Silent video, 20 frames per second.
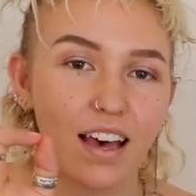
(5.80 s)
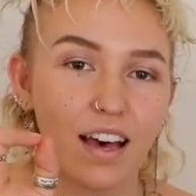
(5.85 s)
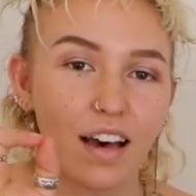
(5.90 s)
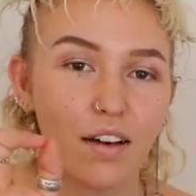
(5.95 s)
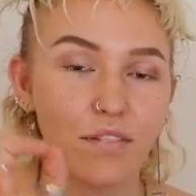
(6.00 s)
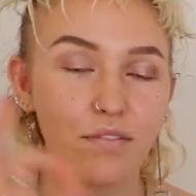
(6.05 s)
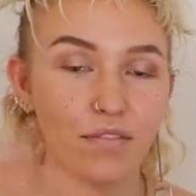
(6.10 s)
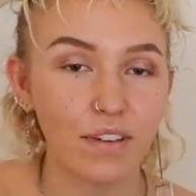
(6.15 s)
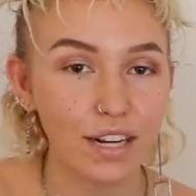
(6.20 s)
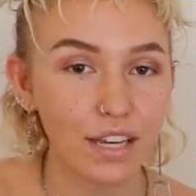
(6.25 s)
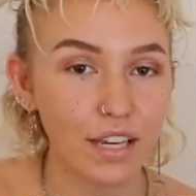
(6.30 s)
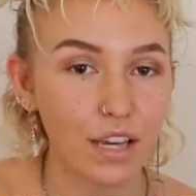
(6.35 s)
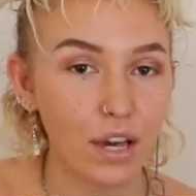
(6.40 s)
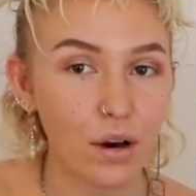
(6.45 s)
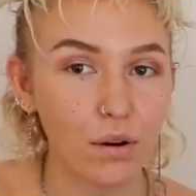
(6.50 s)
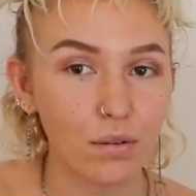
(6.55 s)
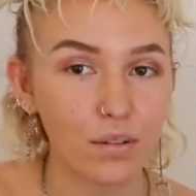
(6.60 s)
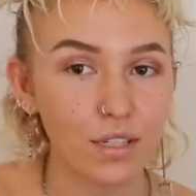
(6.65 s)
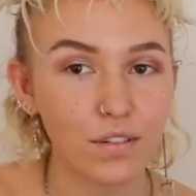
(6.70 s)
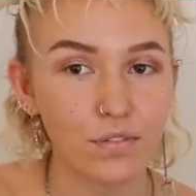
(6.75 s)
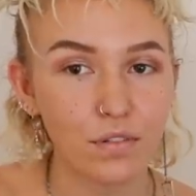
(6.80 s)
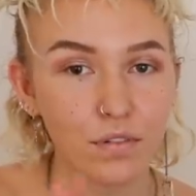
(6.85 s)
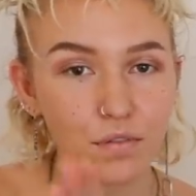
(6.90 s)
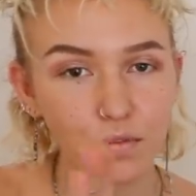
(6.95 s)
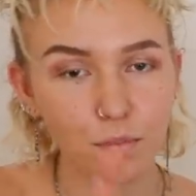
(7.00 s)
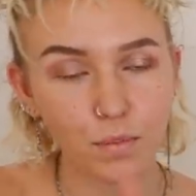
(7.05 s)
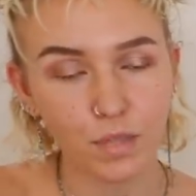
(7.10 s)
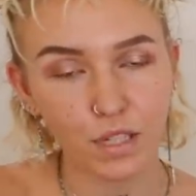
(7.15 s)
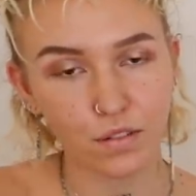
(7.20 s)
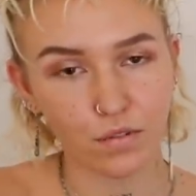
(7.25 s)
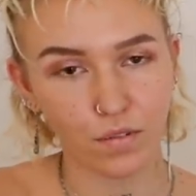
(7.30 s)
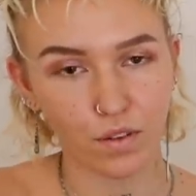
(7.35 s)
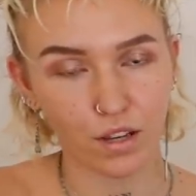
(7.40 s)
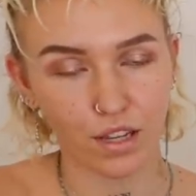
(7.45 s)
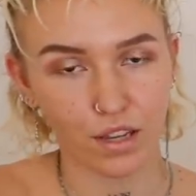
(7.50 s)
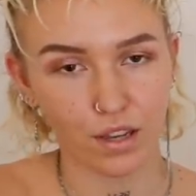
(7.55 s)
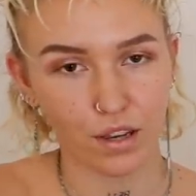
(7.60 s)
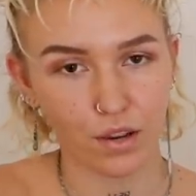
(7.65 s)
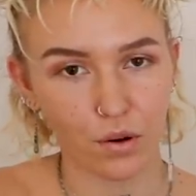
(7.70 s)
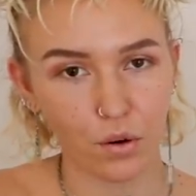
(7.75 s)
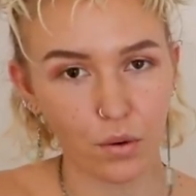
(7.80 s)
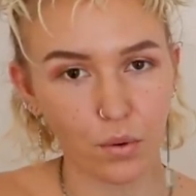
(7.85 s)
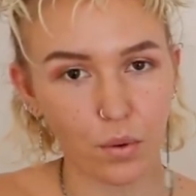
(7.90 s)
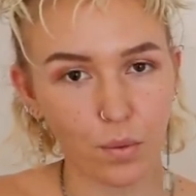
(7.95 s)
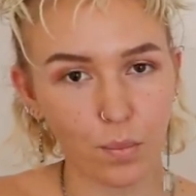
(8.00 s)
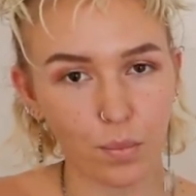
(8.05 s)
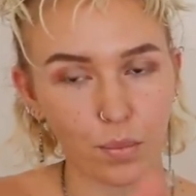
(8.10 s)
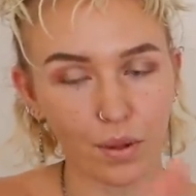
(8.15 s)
a video different from this video,